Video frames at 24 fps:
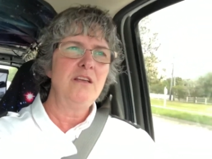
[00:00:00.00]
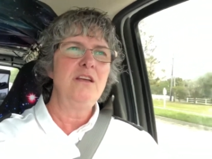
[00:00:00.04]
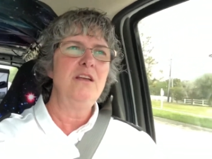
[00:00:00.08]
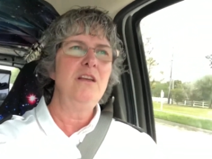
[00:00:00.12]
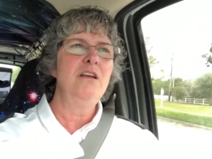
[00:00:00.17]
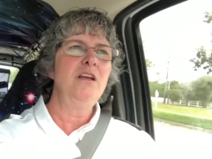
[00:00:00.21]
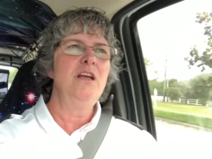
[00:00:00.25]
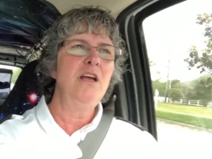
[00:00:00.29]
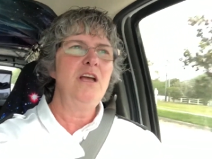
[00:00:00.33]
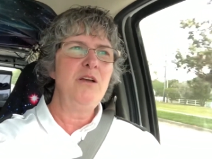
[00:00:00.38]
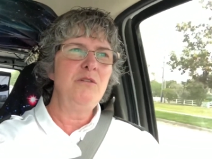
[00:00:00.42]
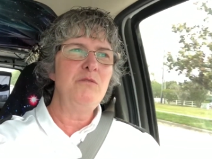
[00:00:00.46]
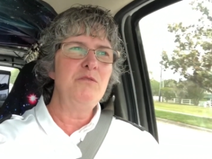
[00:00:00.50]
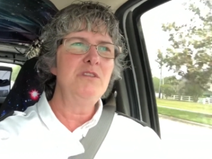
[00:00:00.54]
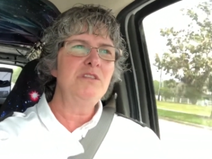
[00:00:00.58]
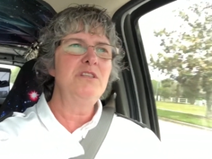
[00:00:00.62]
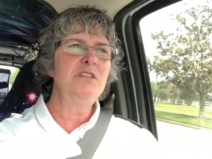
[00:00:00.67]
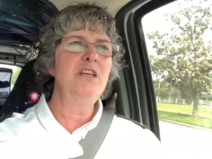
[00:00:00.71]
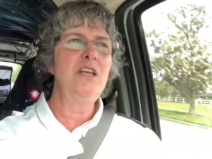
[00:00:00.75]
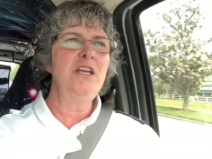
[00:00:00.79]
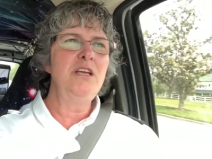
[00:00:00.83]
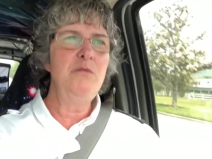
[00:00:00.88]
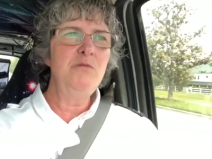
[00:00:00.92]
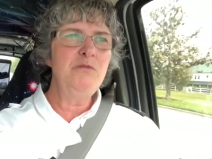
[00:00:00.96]
I
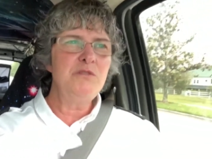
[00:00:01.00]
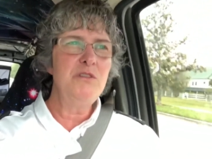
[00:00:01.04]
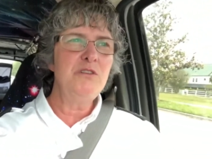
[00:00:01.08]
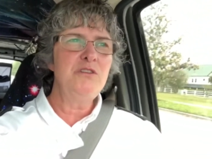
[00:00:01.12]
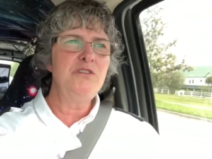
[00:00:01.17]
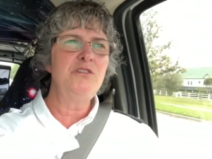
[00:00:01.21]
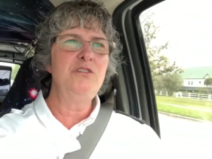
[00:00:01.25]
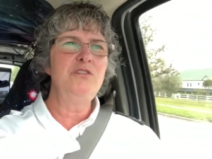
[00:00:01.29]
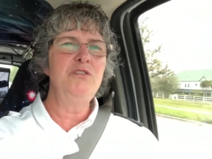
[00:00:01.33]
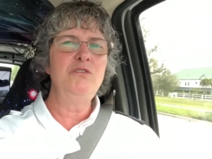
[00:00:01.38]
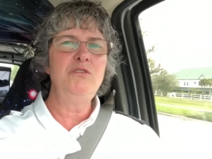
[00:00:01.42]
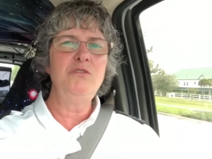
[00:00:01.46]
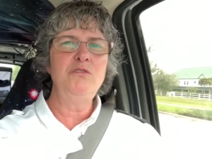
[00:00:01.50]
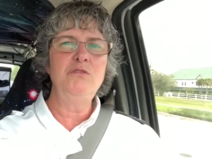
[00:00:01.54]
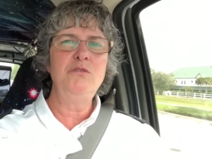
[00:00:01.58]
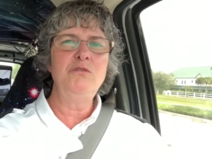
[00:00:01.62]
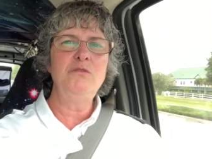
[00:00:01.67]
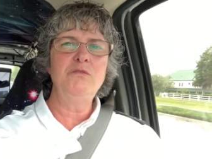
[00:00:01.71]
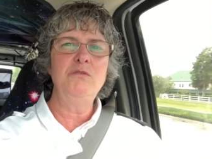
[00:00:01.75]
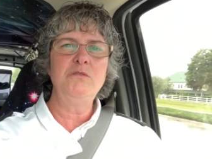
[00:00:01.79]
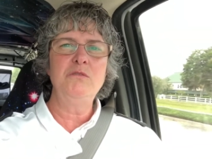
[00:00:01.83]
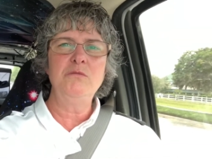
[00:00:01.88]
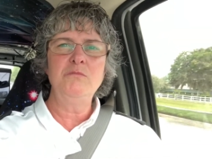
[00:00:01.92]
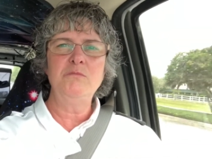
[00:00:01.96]
was able to
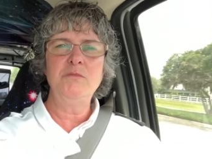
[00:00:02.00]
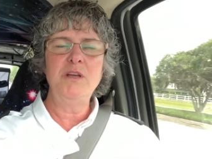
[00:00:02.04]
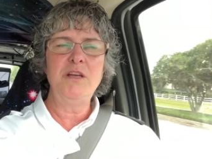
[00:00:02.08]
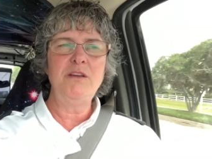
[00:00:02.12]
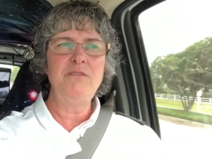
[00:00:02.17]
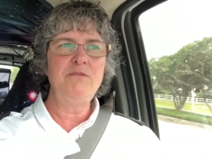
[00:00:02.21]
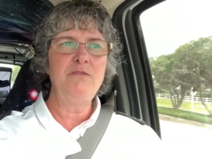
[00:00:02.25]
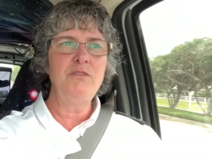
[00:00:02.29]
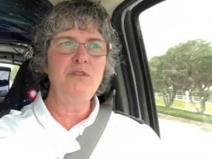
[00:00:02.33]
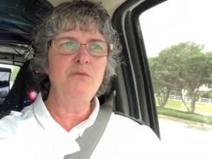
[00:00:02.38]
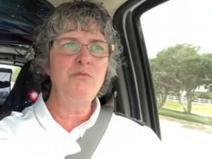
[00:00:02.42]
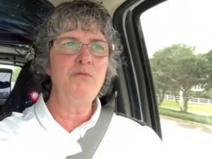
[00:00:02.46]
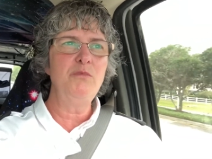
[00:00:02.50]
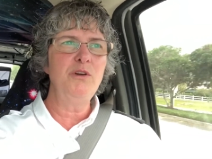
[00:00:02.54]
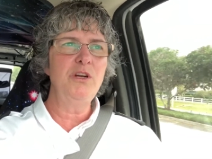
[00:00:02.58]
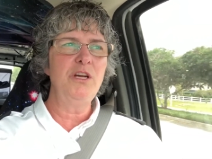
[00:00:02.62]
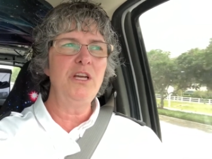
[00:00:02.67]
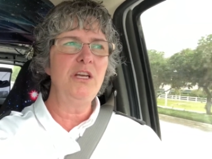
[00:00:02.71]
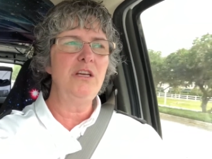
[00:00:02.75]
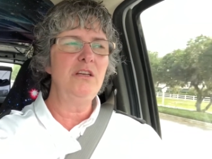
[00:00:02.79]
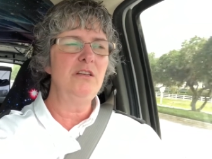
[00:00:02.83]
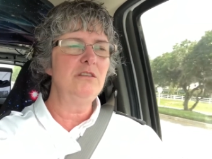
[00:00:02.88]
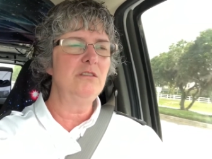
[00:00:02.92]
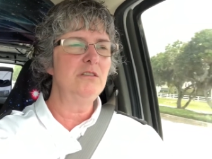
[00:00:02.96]
pay for the
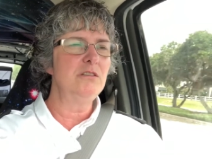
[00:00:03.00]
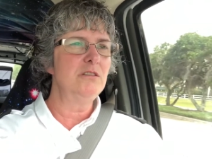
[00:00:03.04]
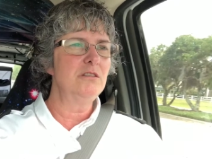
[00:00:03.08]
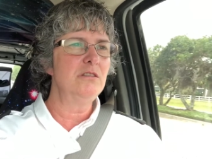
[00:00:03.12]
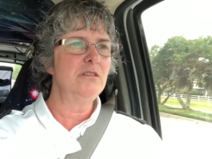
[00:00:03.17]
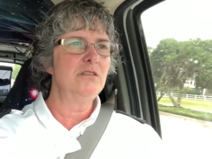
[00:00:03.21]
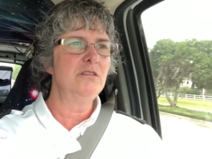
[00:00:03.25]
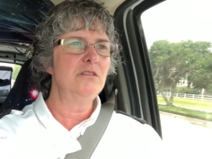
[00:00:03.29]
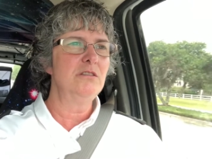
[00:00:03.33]
brakes.